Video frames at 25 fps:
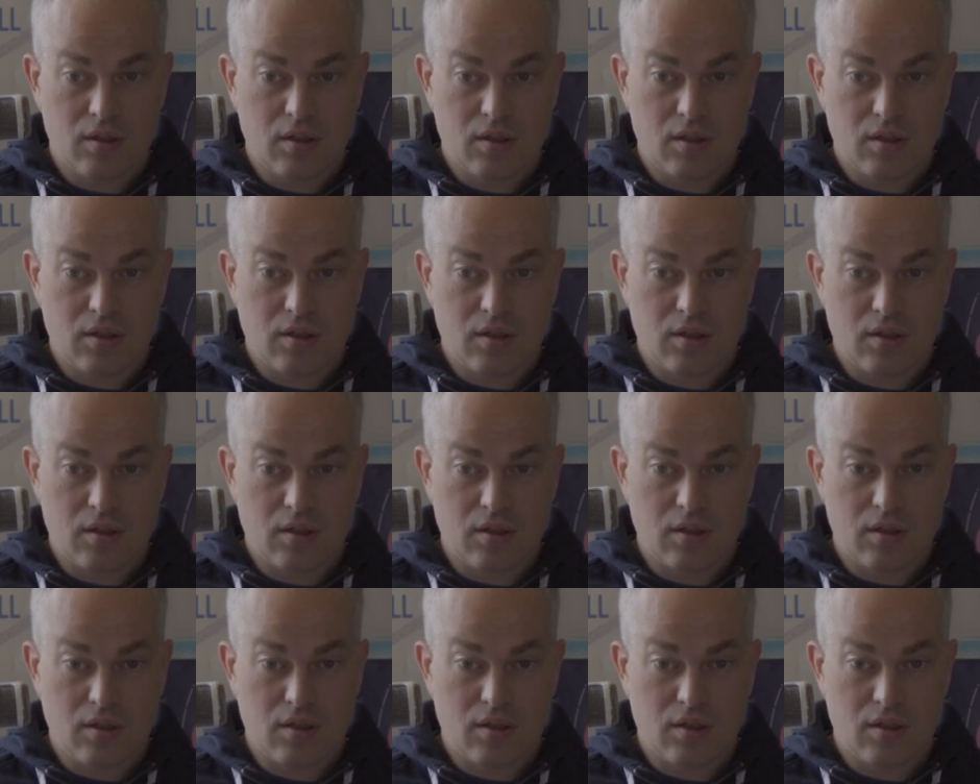
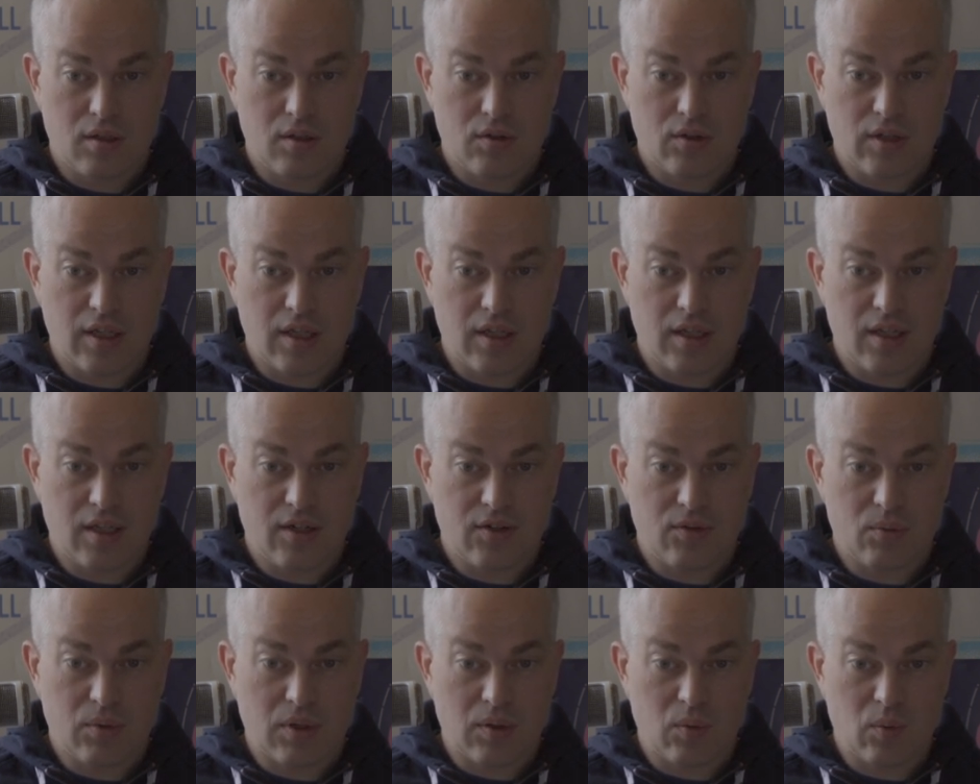And okay,
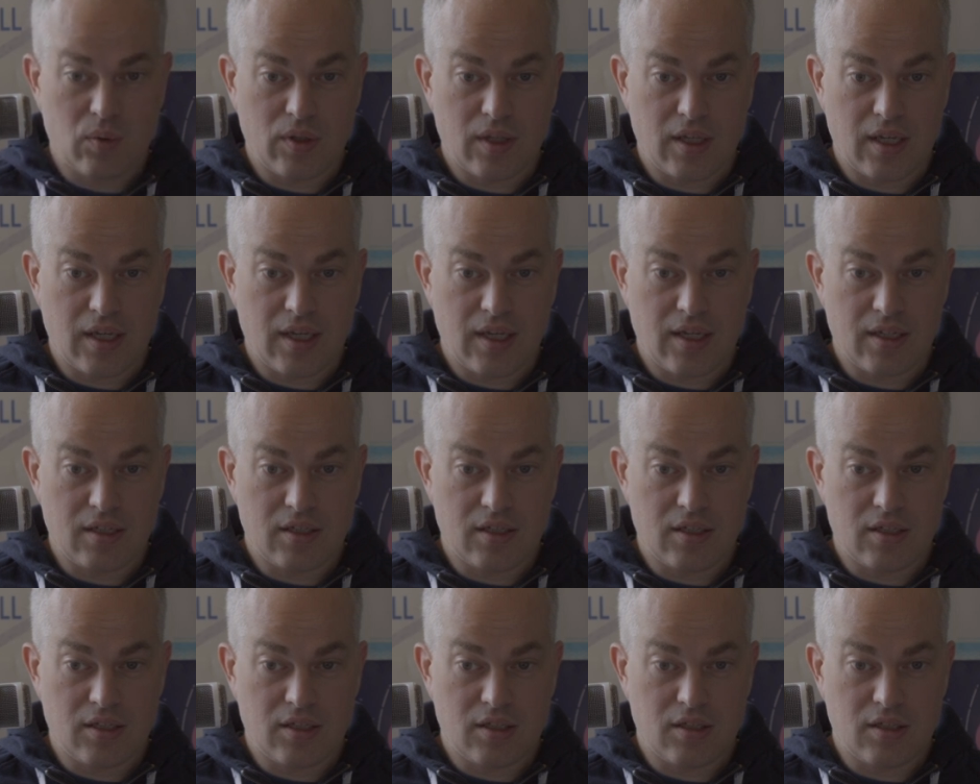here's one with
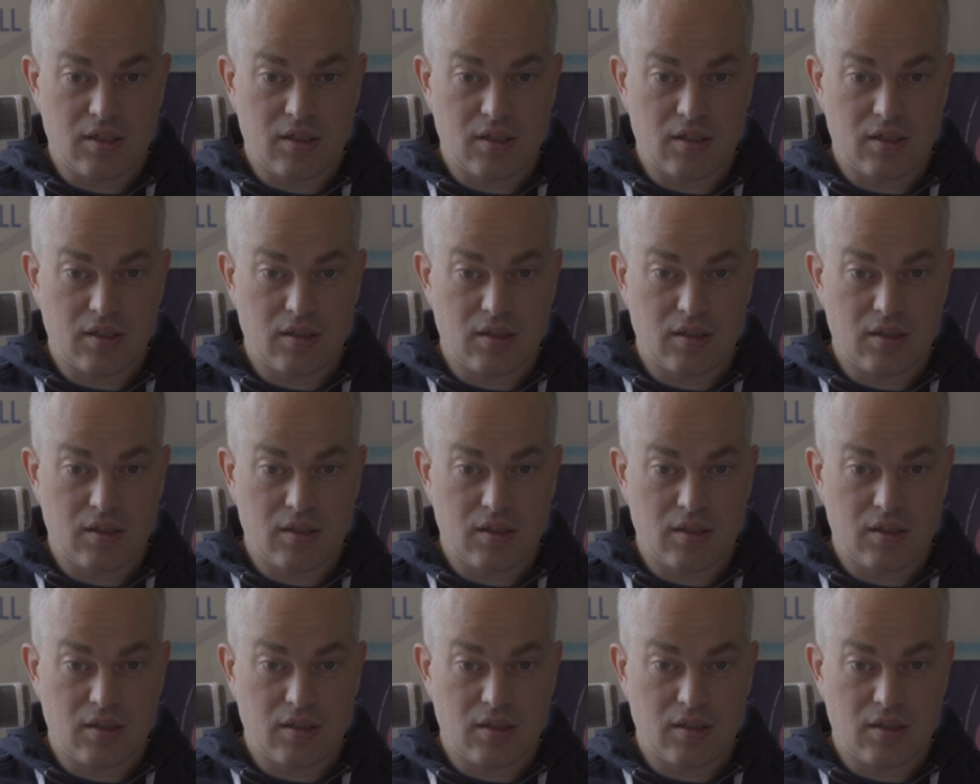edge.